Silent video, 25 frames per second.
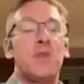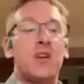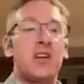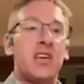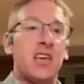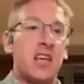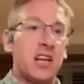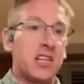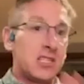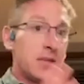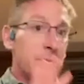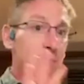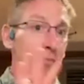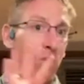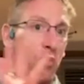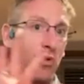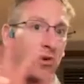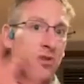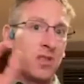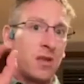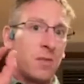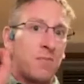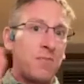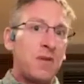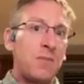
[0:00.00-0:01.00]
But again, it's
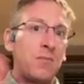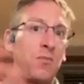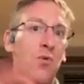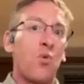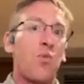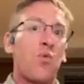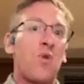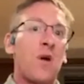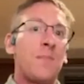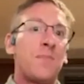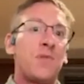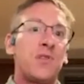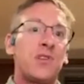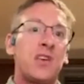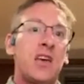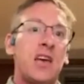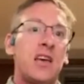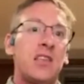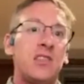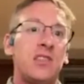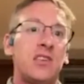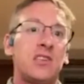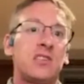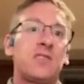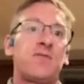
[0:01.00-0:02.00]
important that people
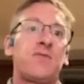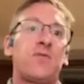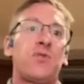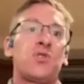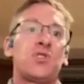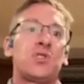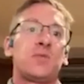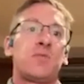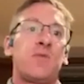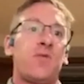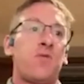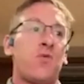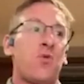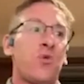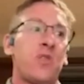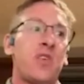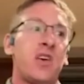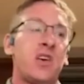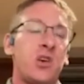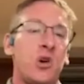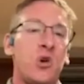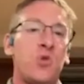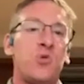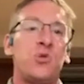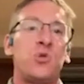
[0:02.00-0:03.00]
replicate this first before
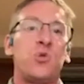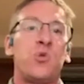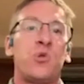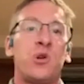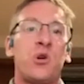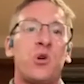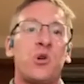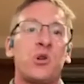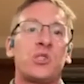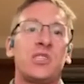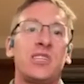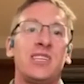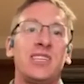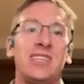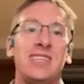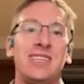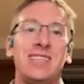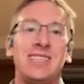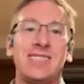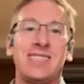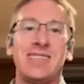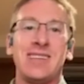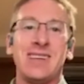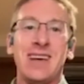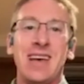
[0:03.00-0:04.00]
they go doing
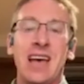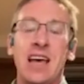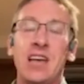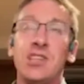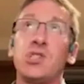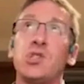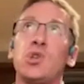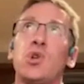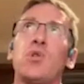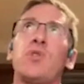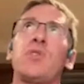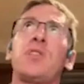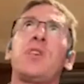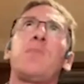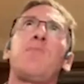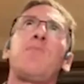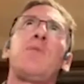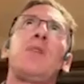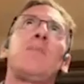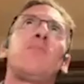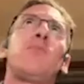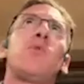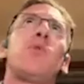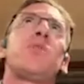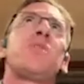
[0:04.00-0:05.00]
RCTs. And certainly
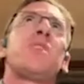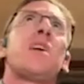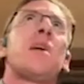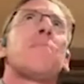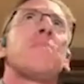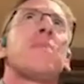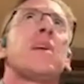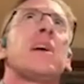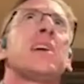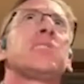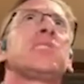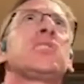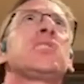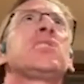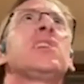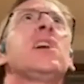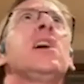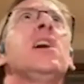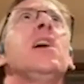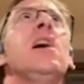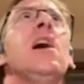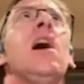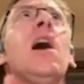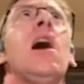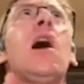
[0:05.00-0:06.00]
people with MS,
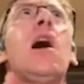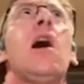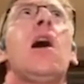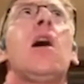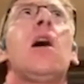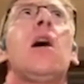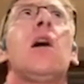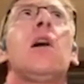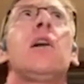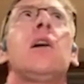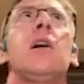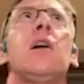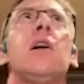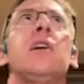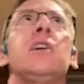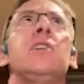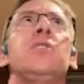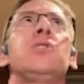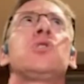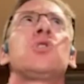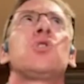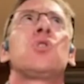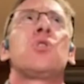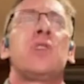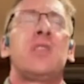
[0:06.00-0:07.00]

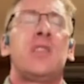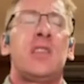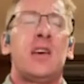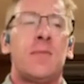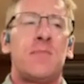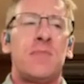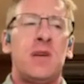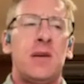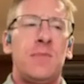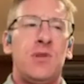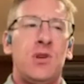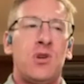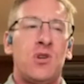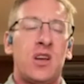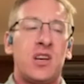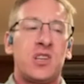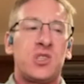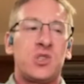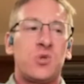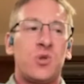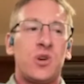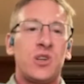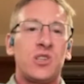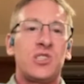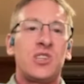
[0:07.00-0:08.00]
in turn, and that may your
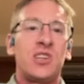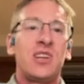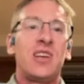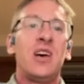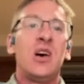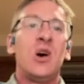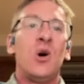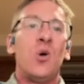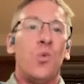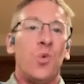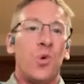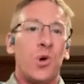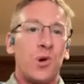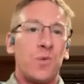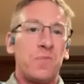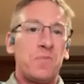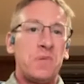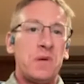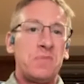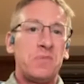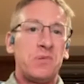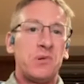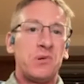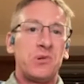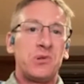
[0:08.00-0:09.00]
next question, what are
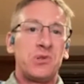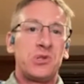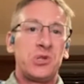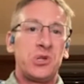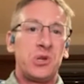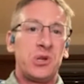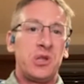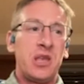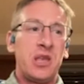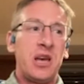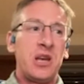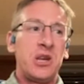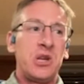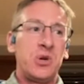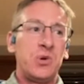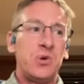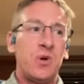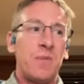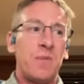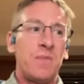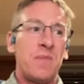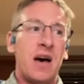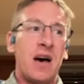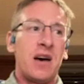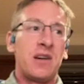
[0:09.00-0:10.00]
people, should they do
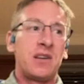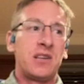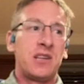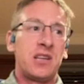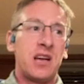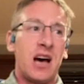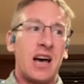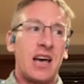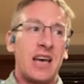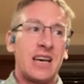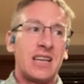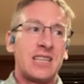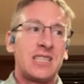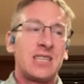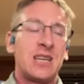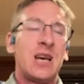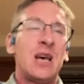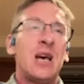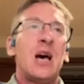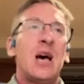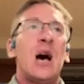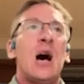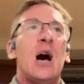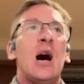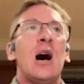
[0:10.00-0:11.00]
about diet?
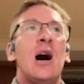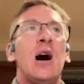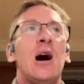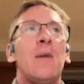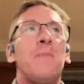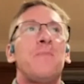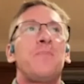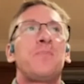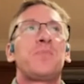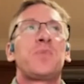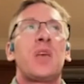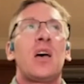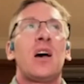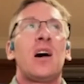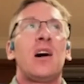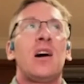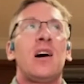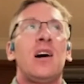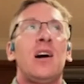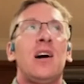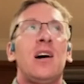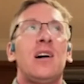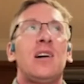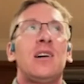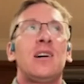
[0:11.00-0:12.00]

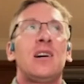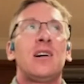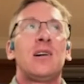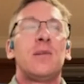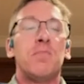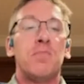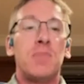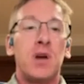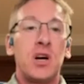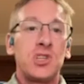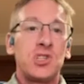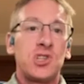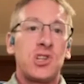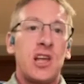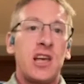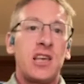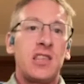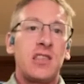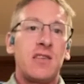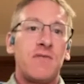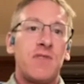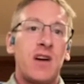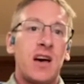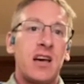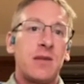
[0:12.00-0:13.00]
Much like
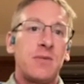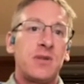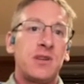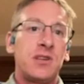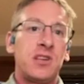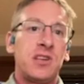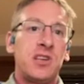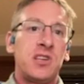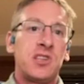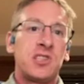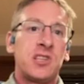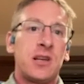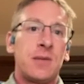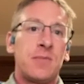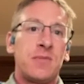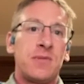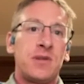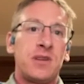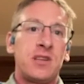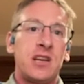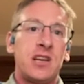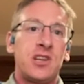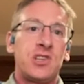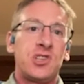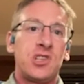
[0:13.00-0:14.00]
the vitamin D
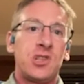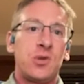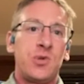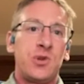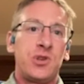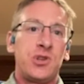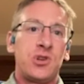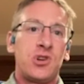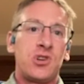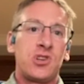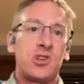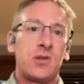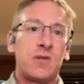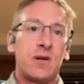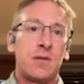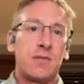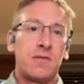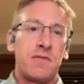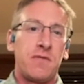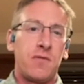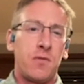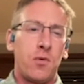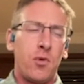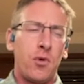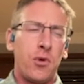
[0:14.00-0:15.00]
supplementation that we talked about
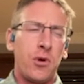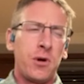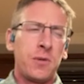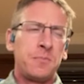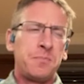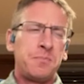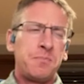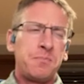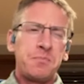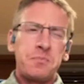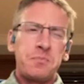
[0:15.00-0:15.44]
before,